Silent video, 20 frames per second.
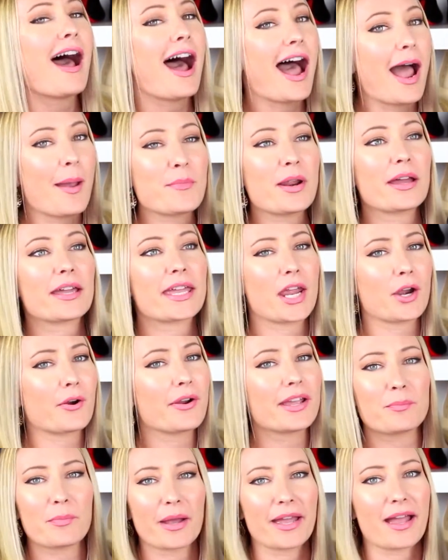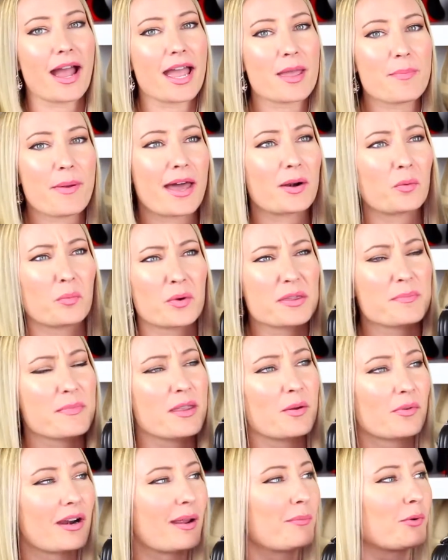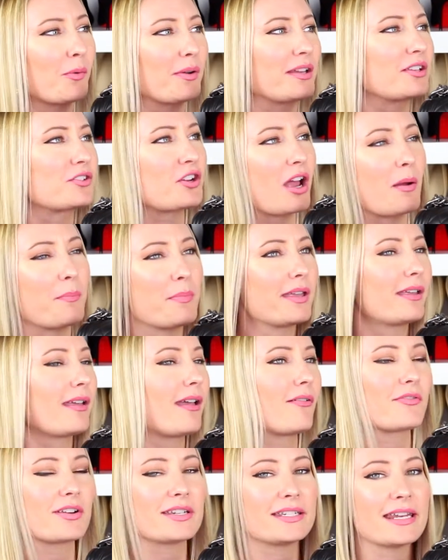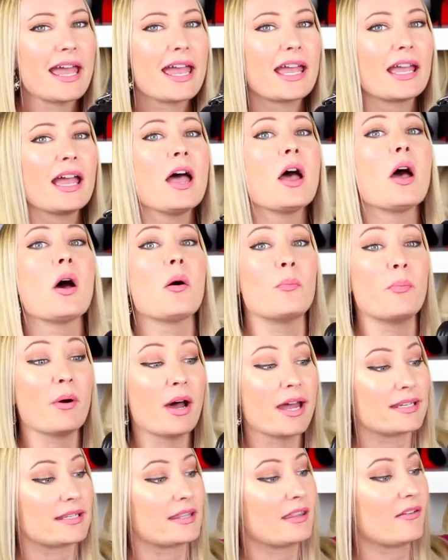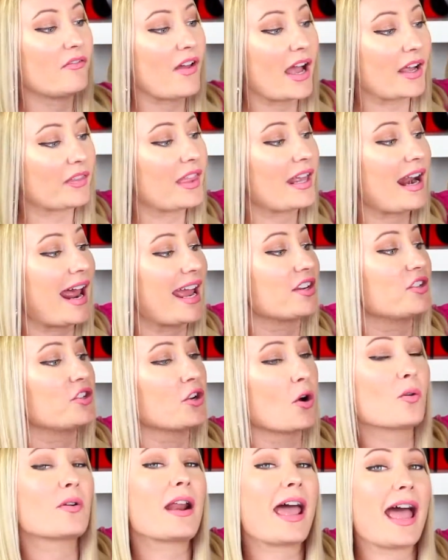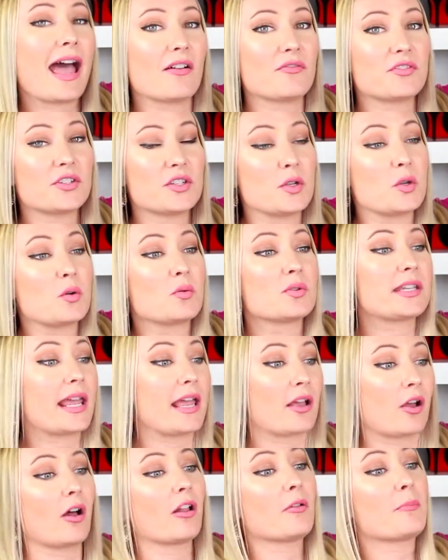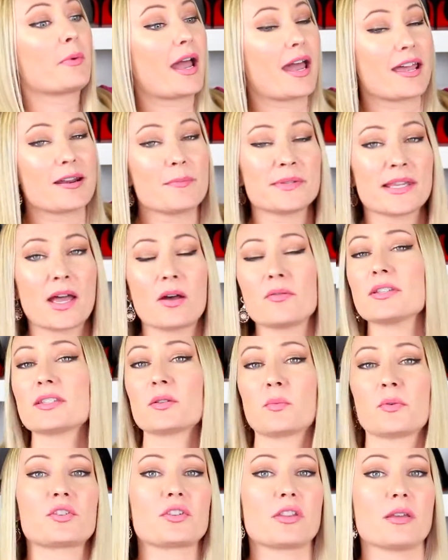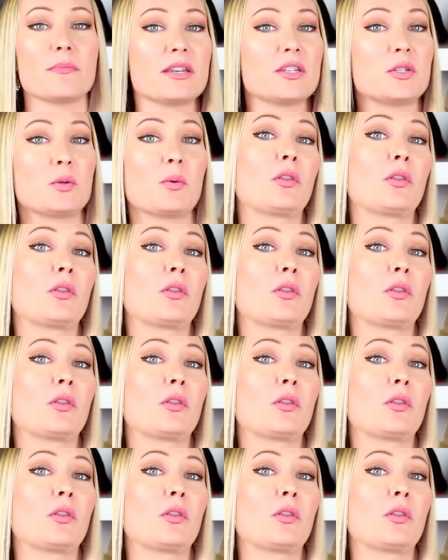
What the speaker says: I'm not carrying my iPad with me when I'm going shopping every day, but the fact that I don't have to take all of my items out and switch them into